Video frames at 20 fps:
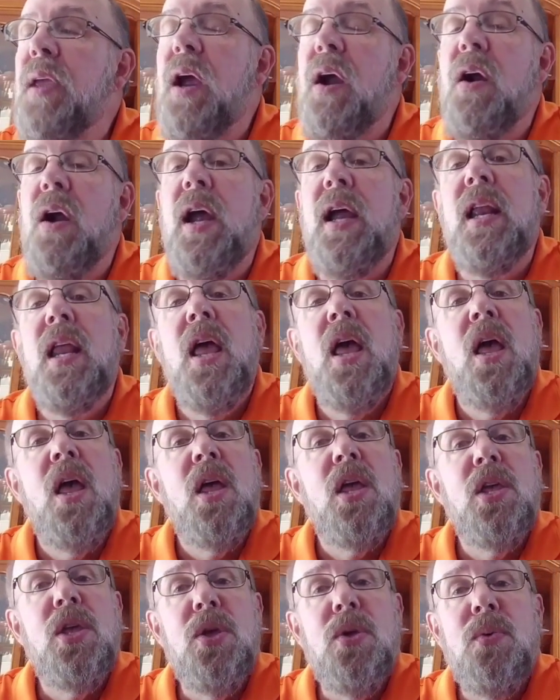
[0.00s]
all right,
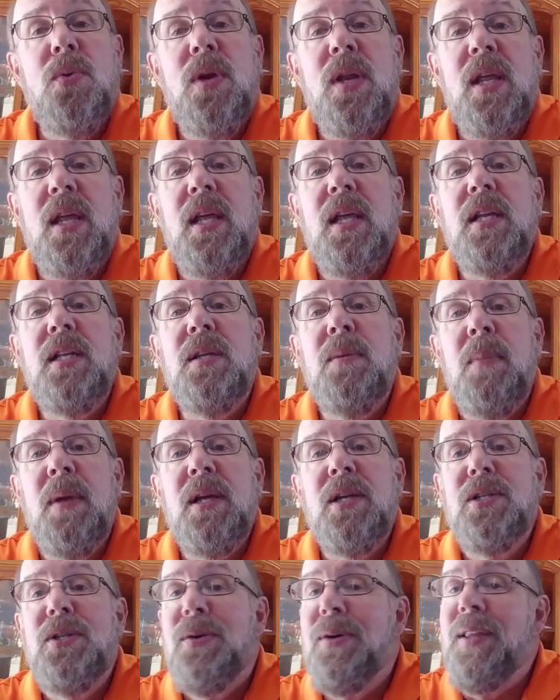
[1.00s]
you need to
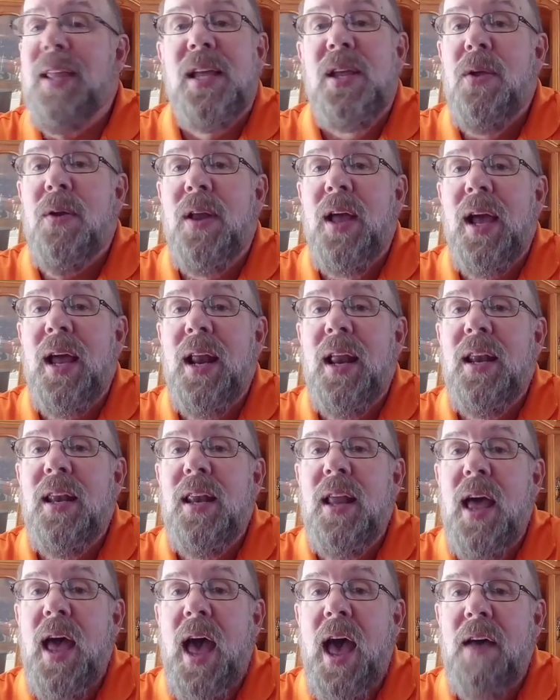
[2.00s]
make sure that you're not
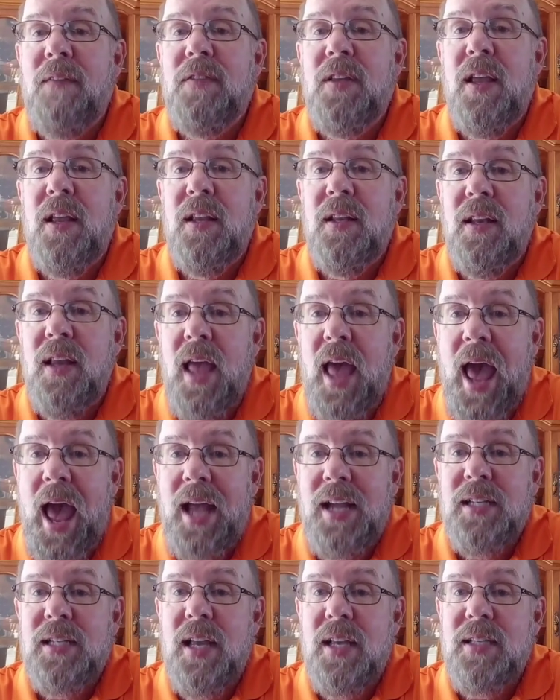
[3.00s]
going to have to
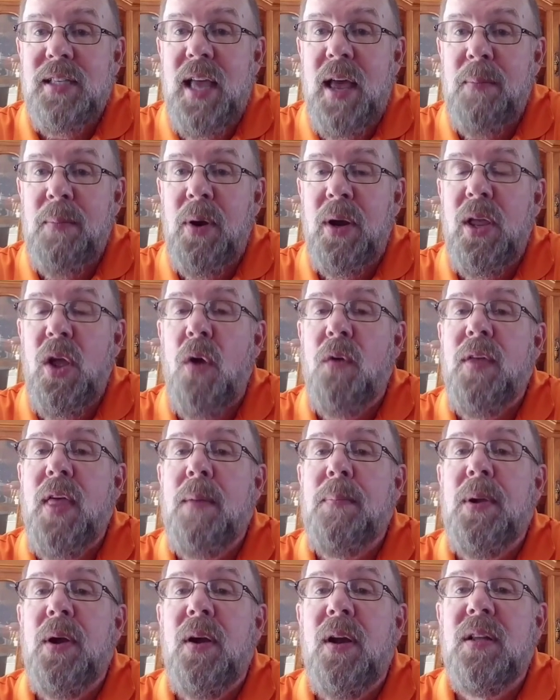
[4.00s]
access that money over
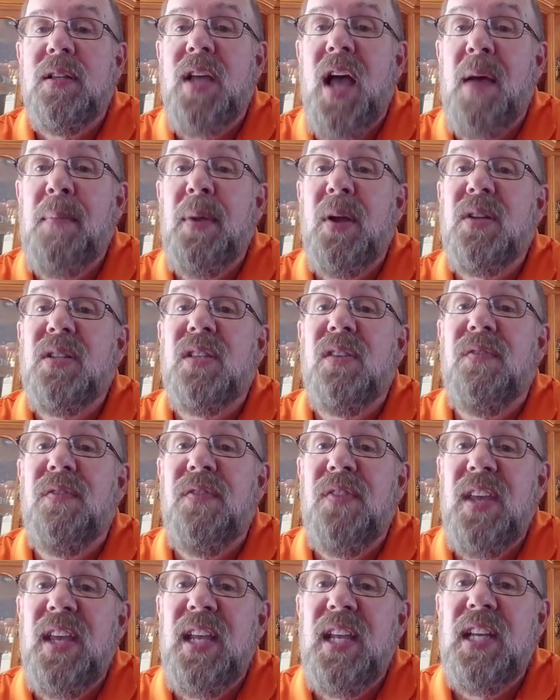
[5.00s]
that period of time because the
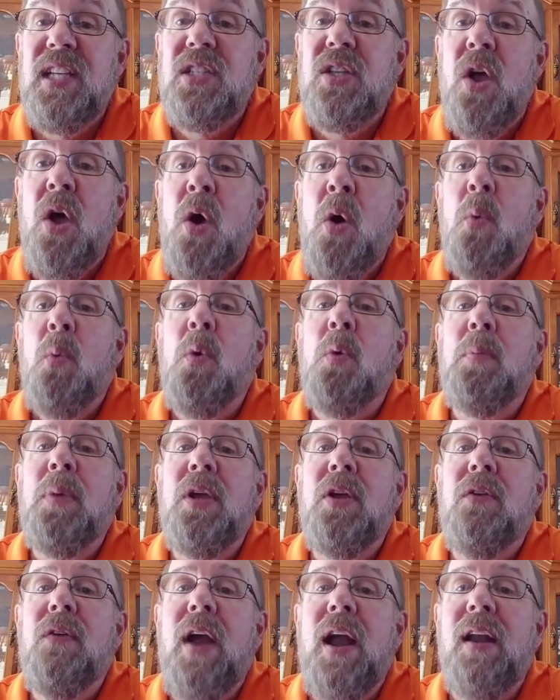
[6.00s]
fees will
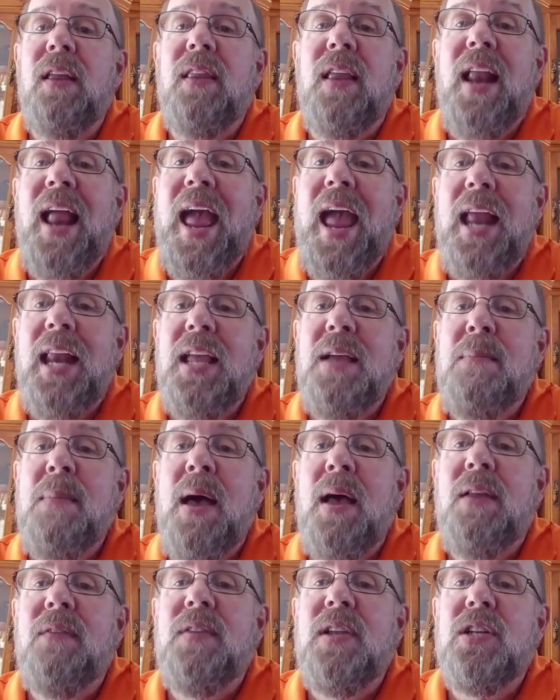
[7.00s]
be greater than any
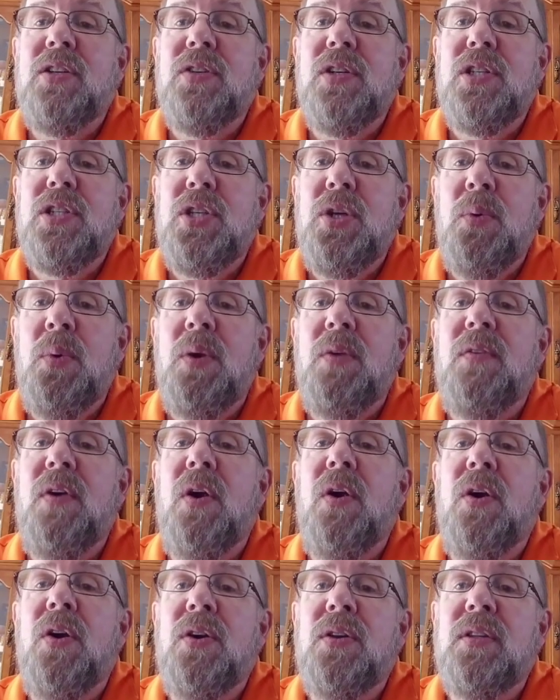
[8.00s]
amount of interest you would have
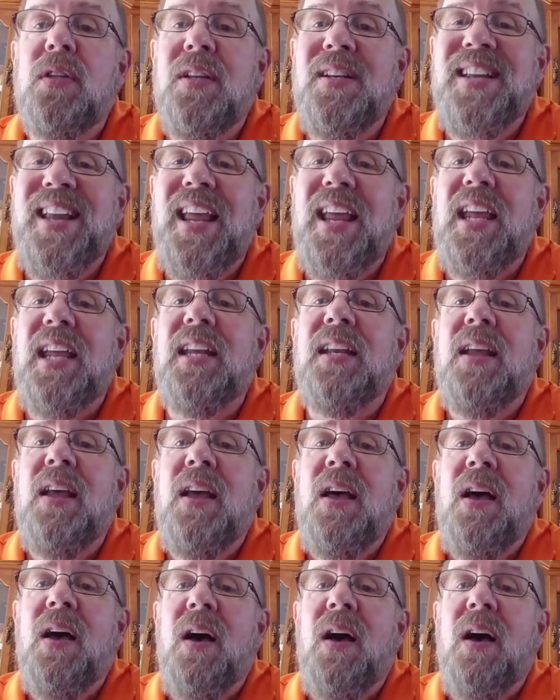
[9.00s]
earned to date